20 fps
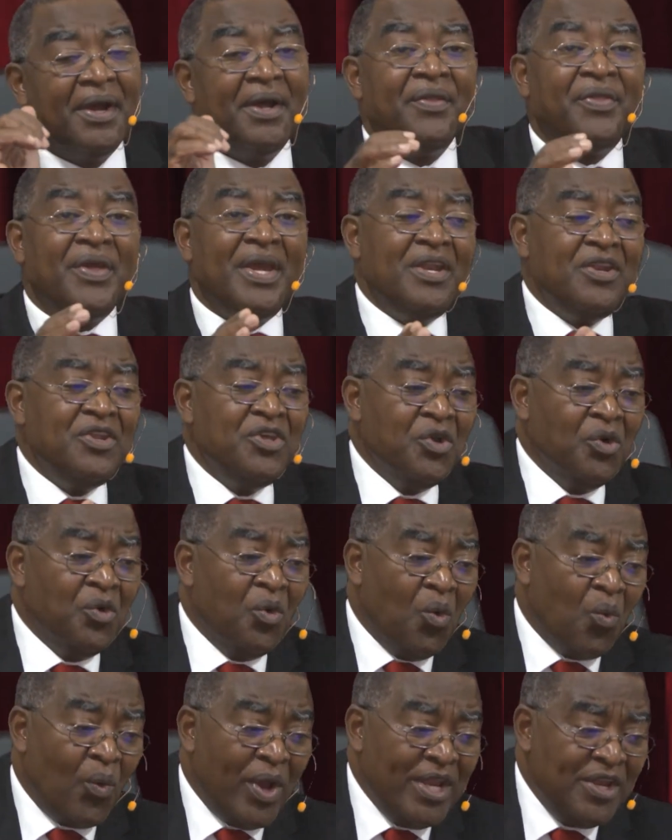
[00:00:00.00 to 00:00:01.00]
Then
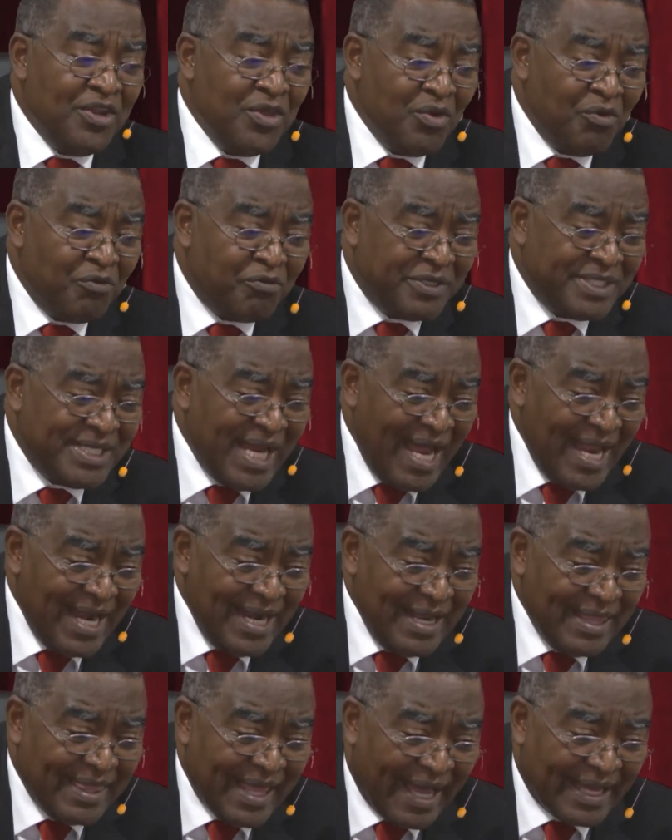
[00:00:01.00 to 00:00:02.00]
when you've
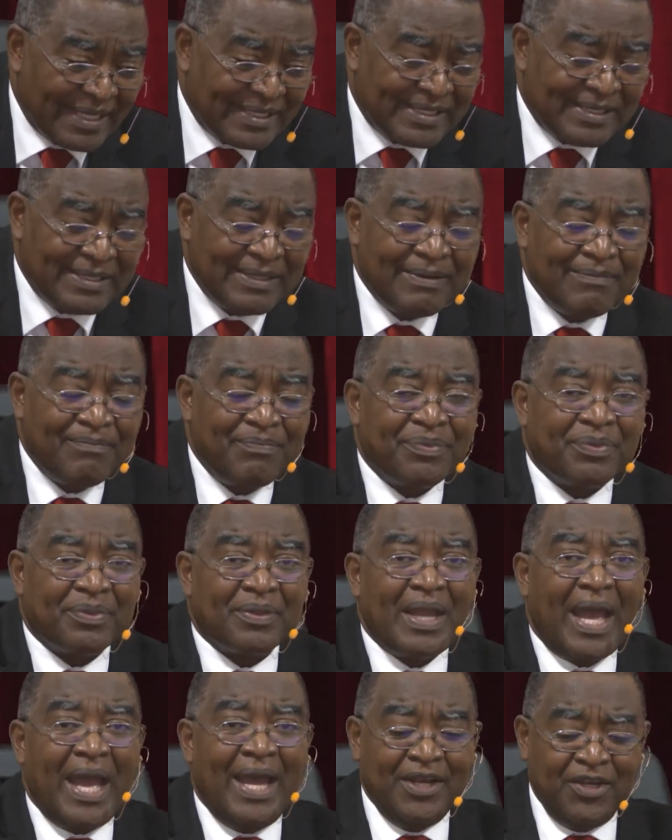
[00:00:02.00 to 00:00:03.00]
done that,
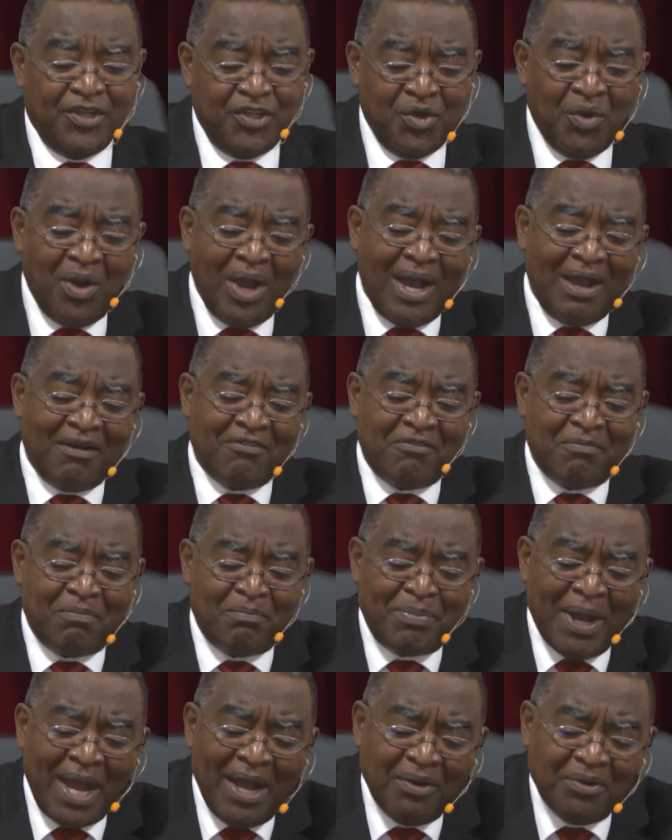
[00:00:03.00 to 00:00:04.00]
and you
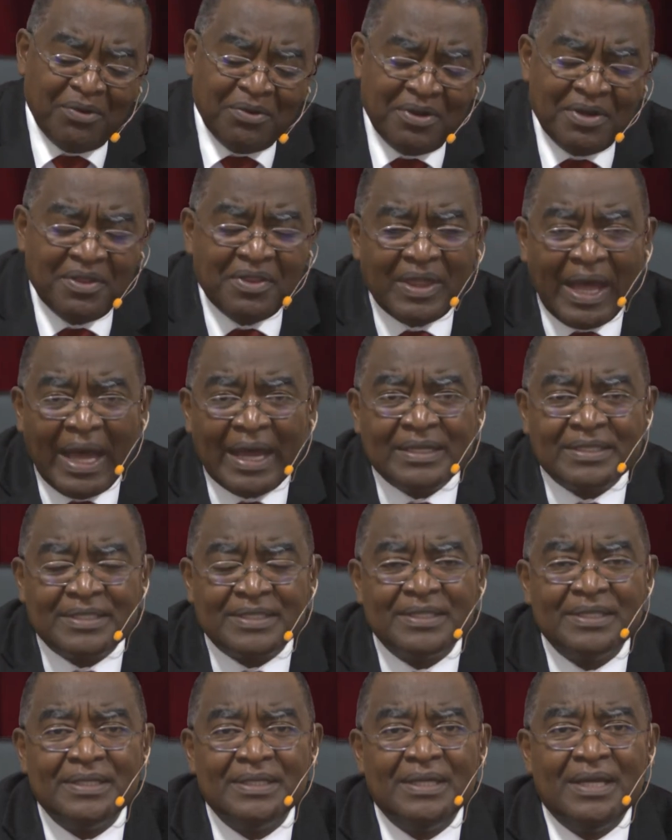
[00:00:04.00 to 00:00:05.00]
have bound
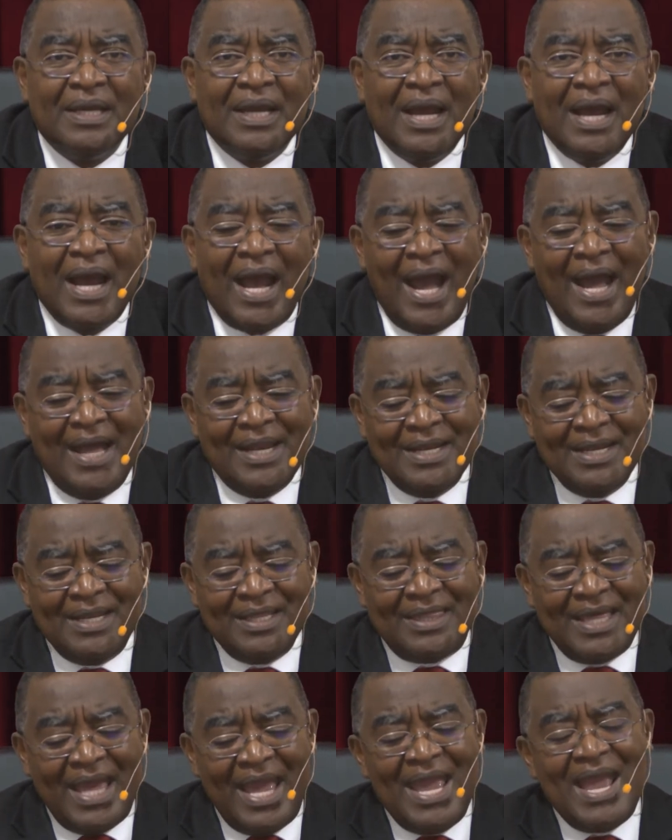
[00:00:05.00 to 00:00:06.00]
that, and
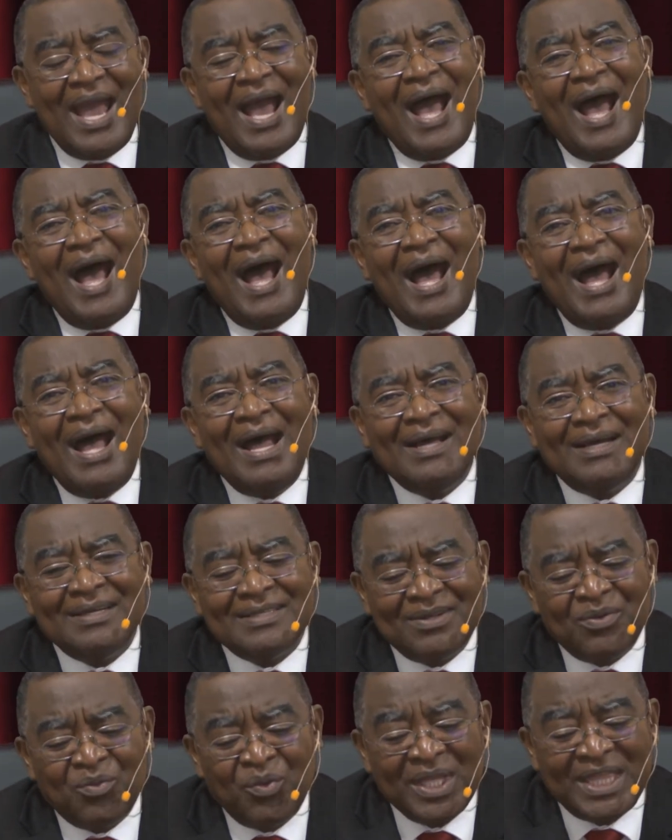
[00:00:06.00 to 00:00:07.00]
they are
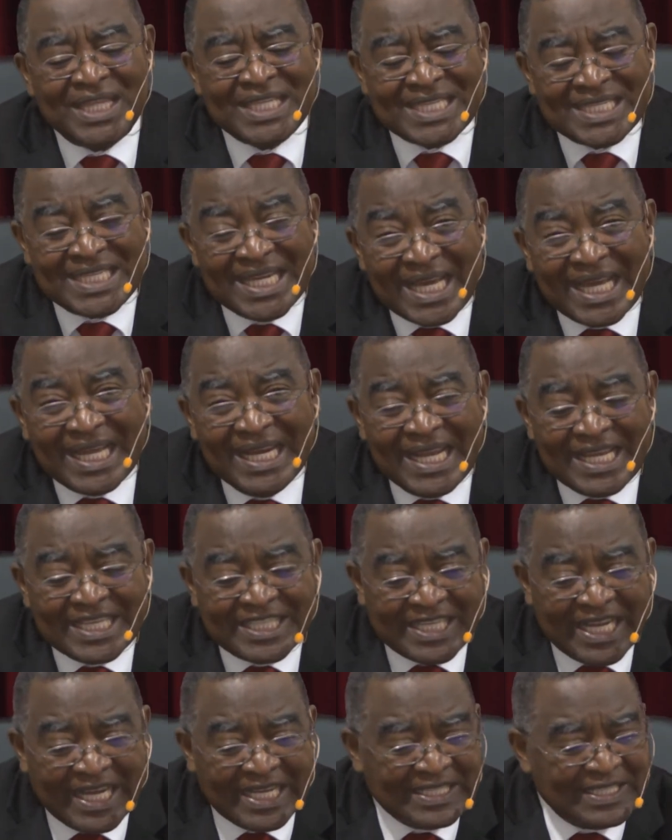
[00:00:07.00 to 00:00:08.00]
with
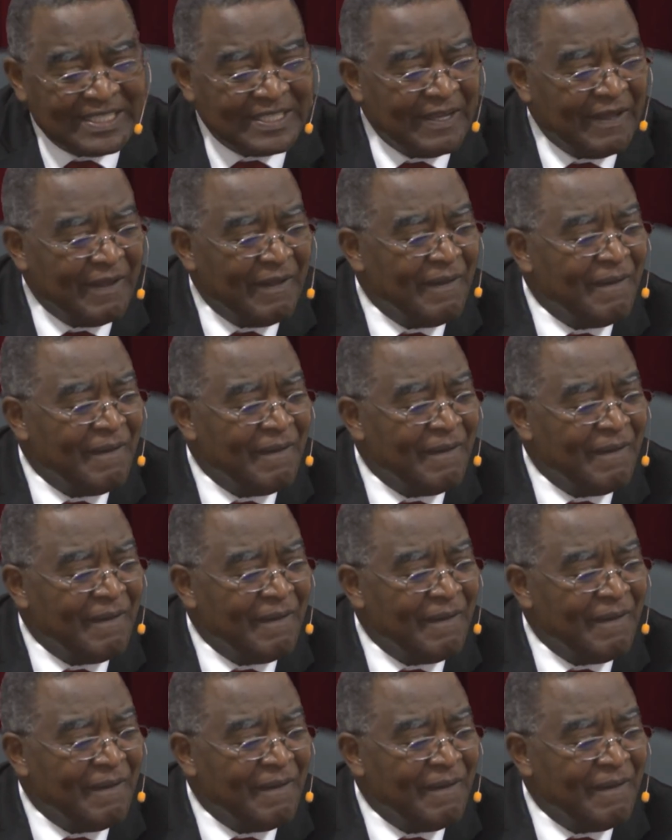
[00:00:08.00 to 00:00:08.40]
signatures,